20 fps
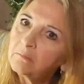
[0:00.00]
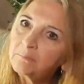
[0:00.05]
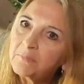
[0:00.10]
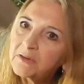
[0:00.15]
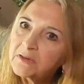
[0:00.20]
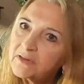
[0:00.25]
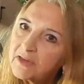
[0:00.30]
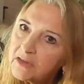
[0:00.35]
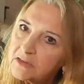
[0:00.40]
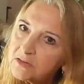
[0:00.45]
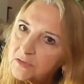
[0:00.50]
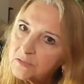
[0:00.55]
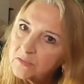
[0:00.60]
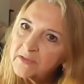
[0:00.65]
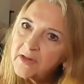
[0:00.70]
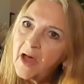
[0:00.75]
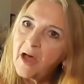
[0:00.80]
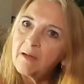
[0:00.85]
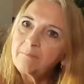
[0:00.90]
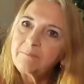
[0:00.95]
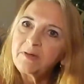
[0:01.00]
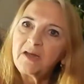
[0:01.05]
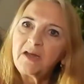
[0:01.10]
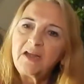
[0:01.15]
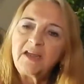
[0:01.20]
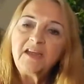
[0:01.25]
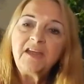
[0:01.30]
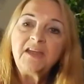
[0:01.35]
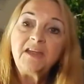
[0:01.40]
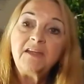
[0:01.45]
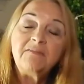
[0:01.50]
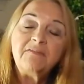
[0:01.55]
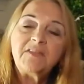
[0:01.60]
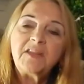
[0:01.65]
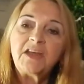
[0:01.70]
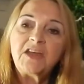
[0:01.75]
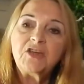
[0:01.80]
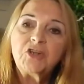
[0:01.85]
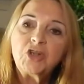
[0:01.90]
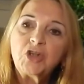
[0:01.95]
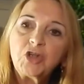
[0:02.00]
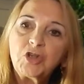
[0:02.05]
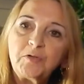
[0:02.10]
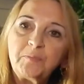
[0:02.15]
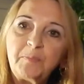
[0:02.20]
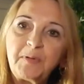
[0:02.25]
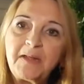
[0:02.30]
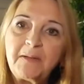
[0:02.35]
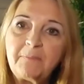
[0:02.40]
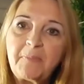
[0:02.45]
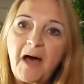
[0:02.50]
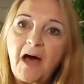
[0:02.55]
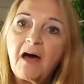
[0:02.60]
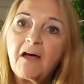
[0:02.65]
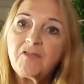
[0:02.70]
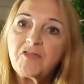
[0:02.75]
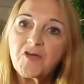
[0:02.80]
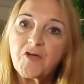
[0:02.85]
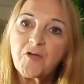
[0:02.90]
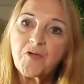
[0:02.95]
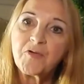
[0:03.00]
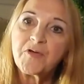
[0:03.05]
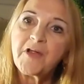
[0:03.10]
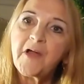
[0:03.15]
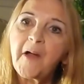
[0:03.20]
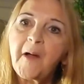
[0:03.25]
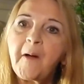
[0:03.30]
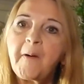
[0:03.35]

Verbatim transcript: But they do not believe they should be bothered